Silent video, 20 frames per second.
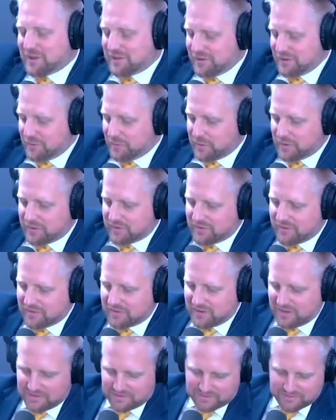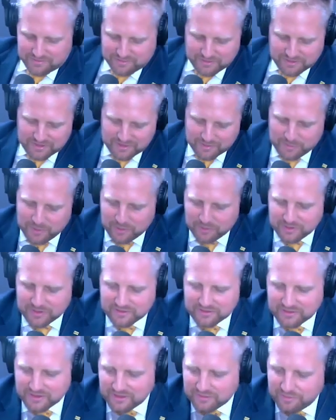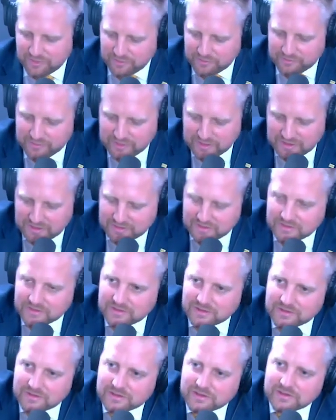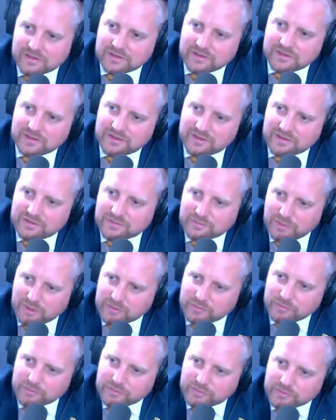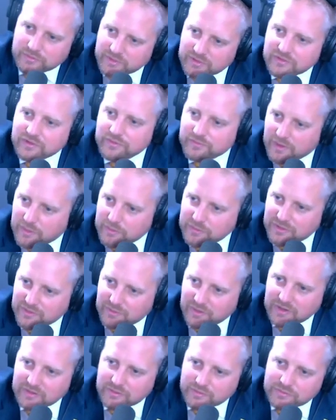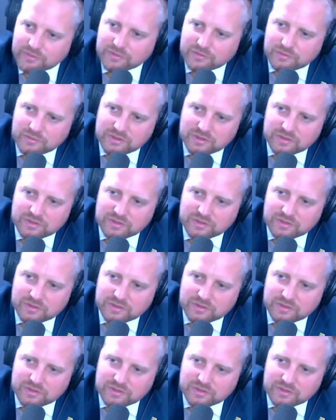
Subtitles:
you know what's the sad thing about it? Rick Falkenberg, he's the founder, right, of the Swedish.